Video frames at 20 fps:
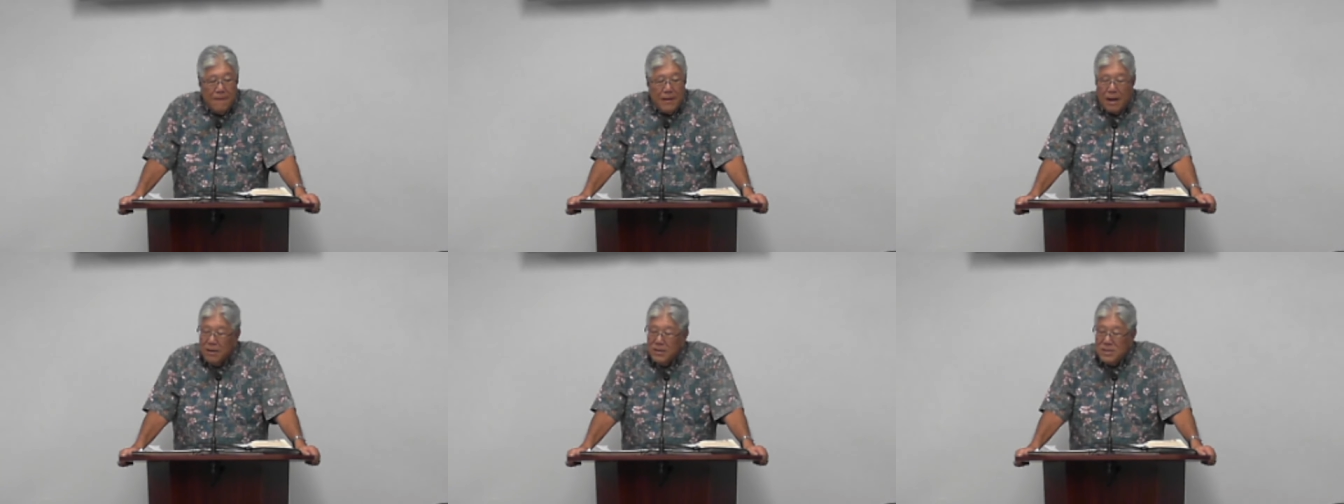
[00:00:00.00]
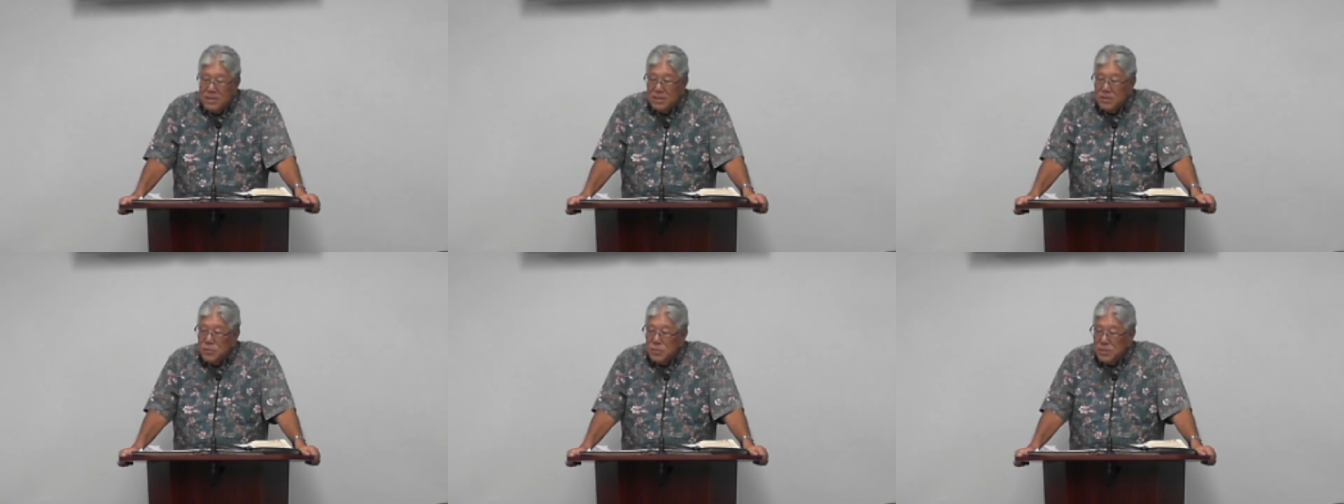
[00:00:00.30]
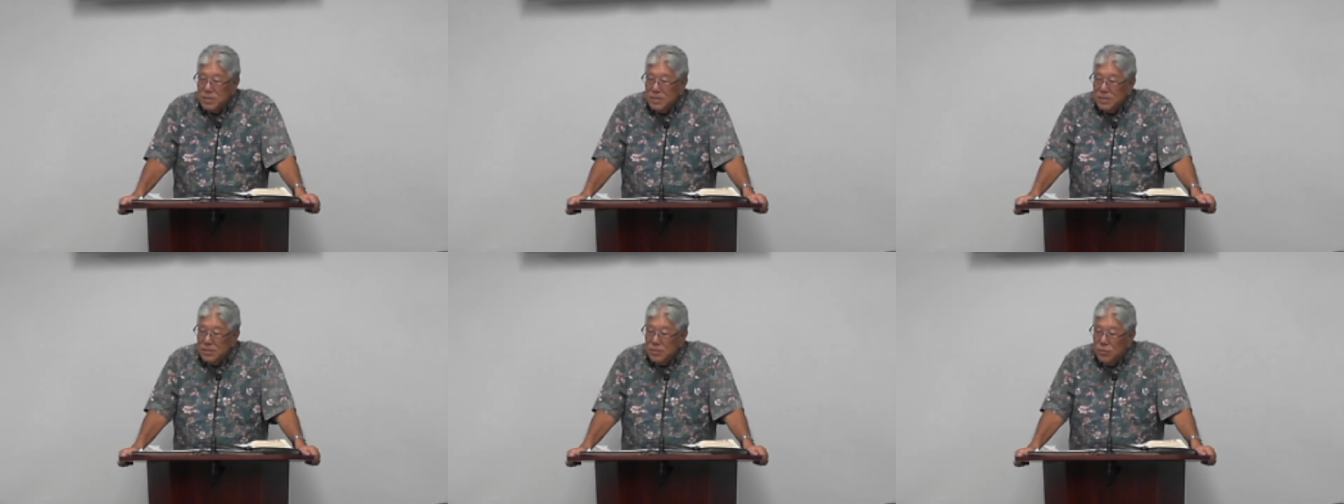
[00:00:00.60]
I just
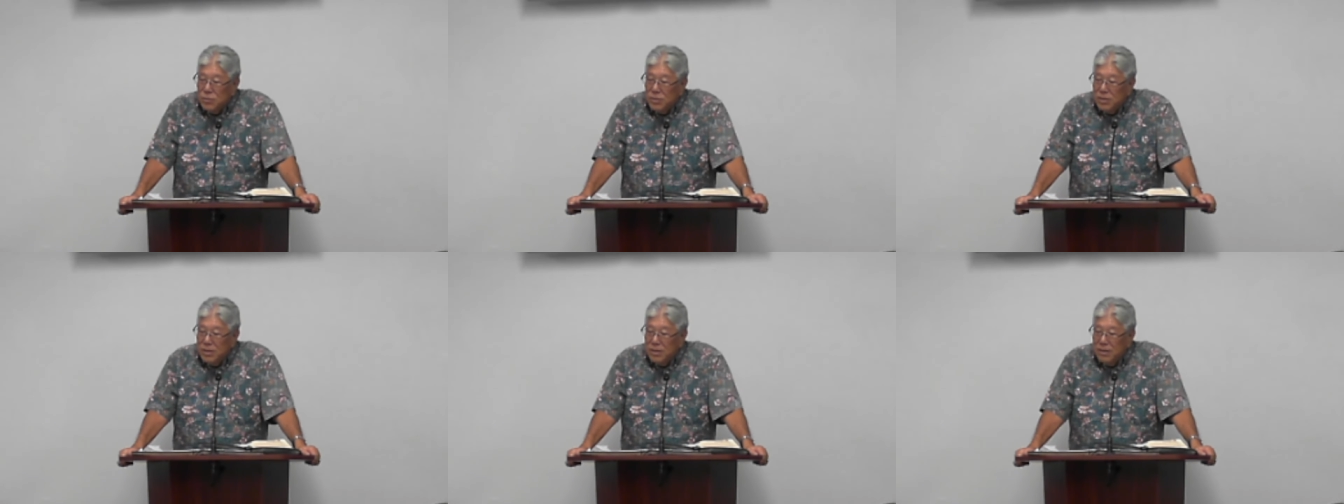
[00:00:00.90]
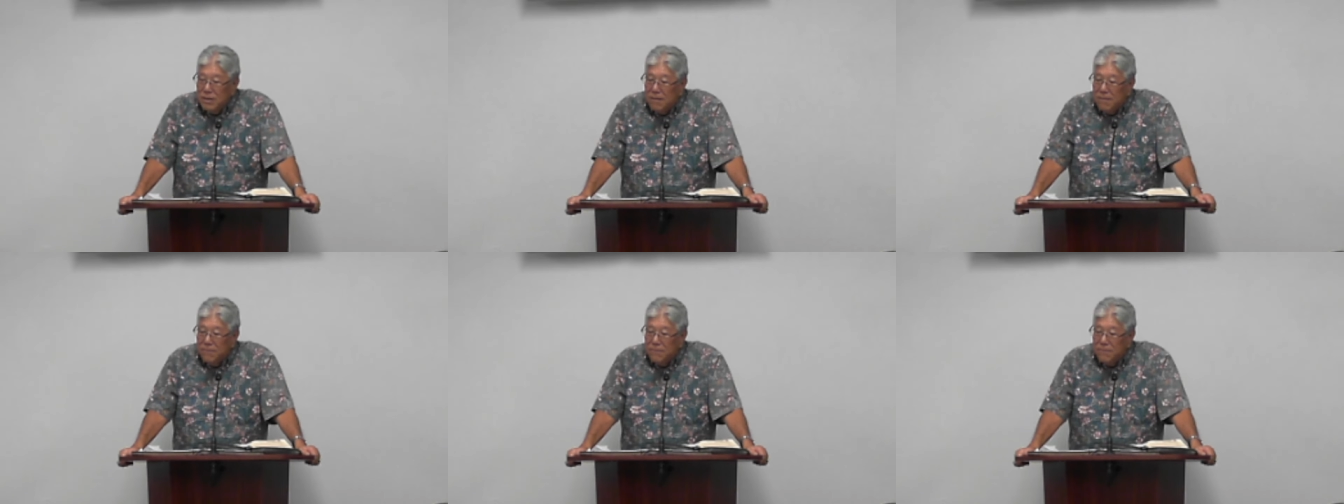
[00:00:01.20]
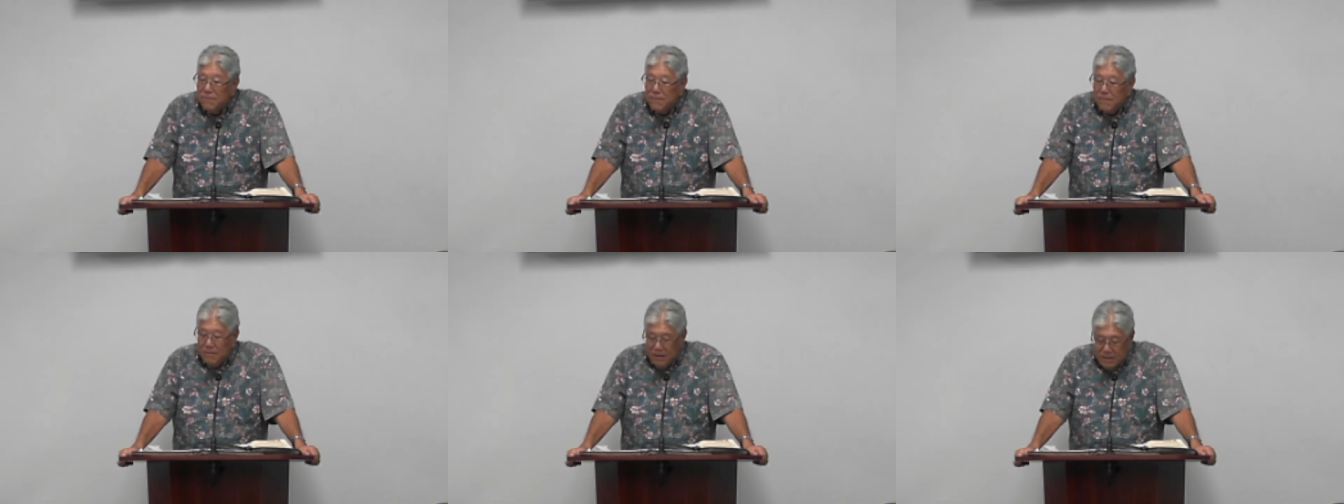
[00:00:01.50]
wasn't good enough,
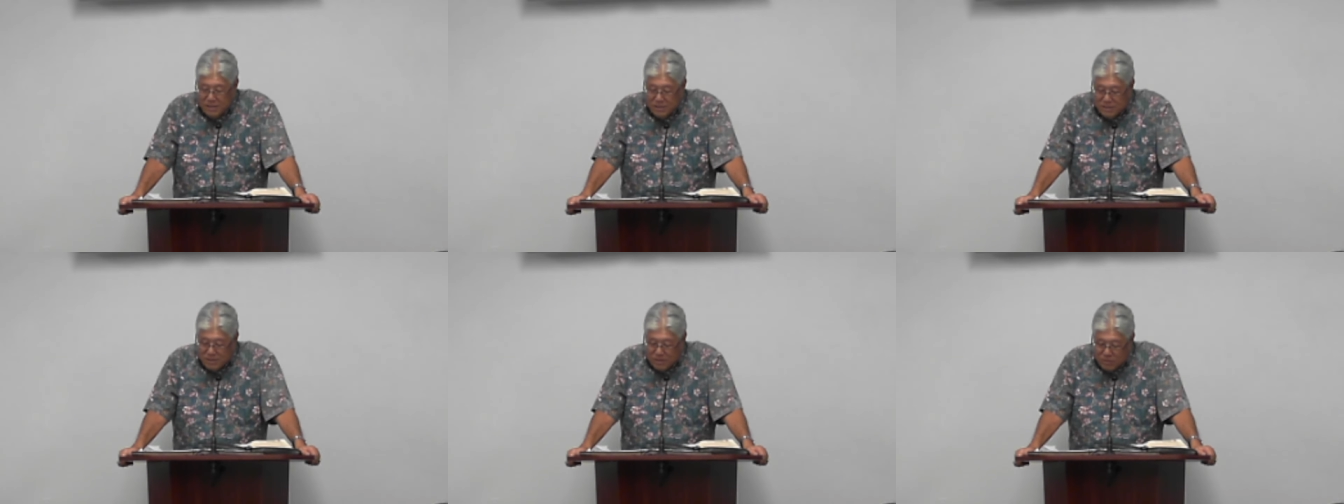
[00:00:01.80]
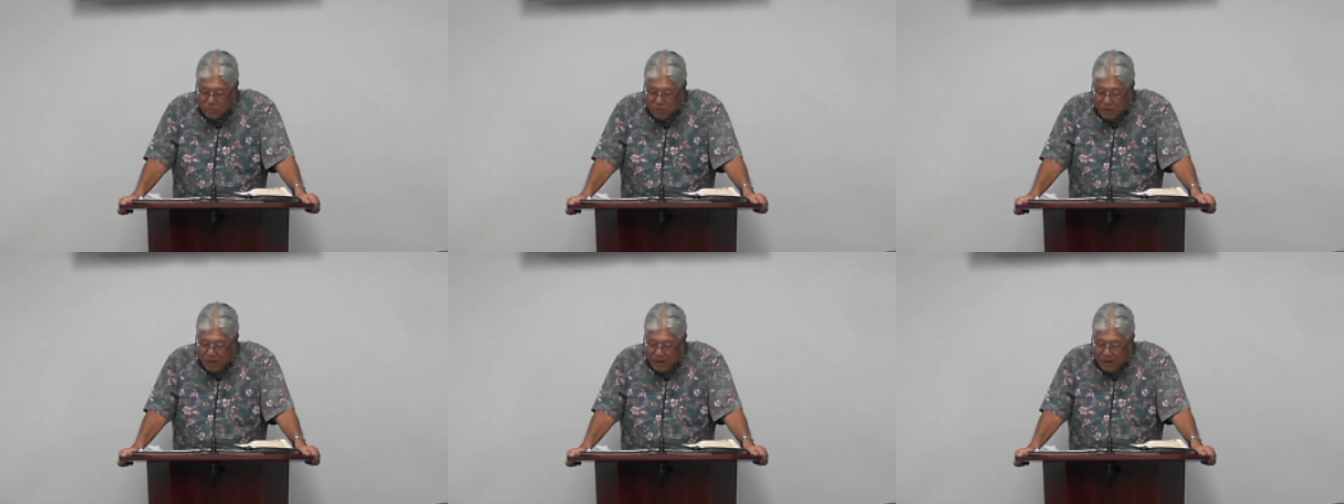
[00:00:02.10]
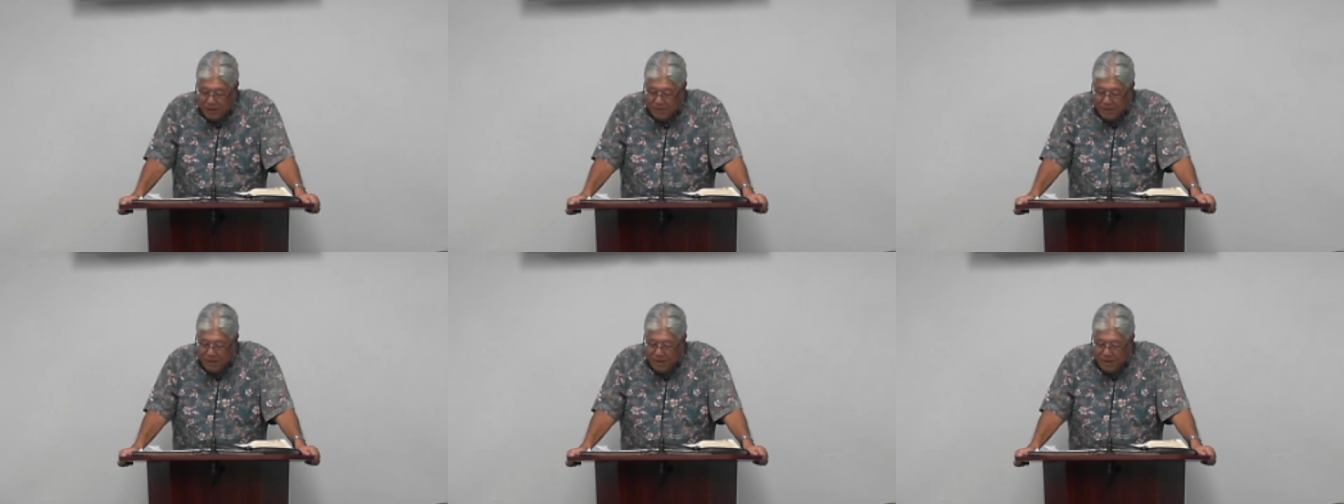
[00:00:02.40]
is the cry.